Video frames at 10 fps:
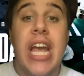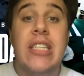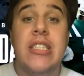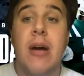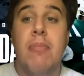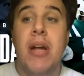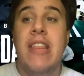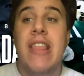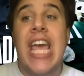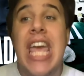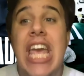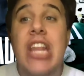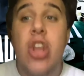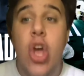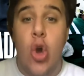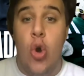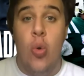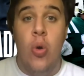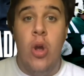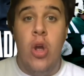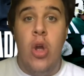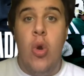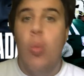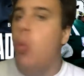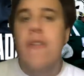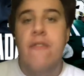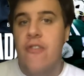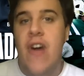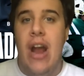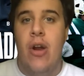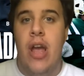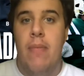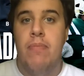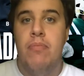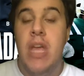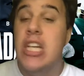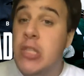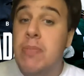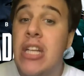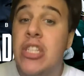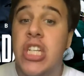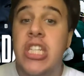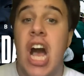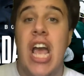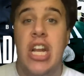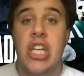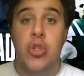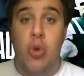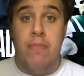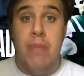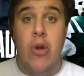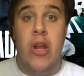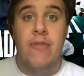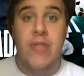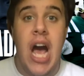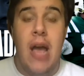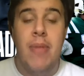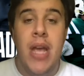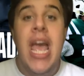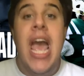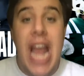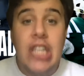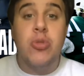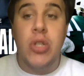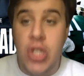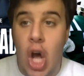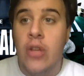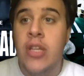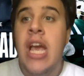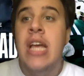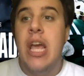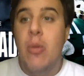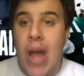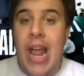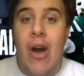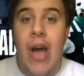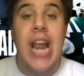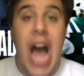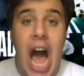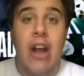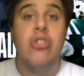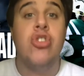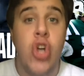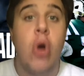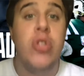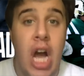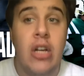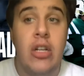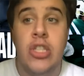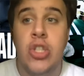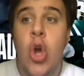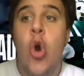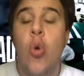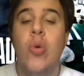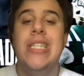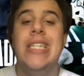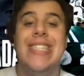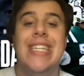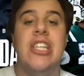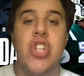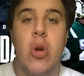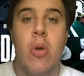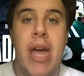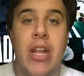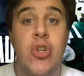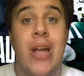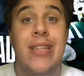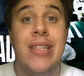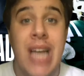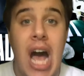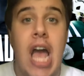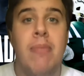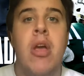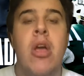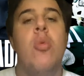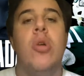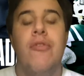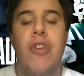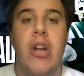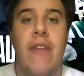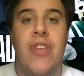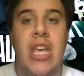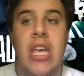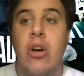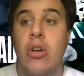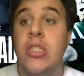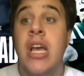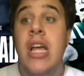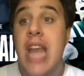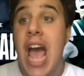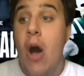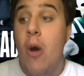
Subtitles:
somebody that he knew wouldn't fire him, especially not in a short period of time. And as a result, they went out and hired Joe Douglas, who was the assistant general manager at the time with the Philadelphia Eagles. Now,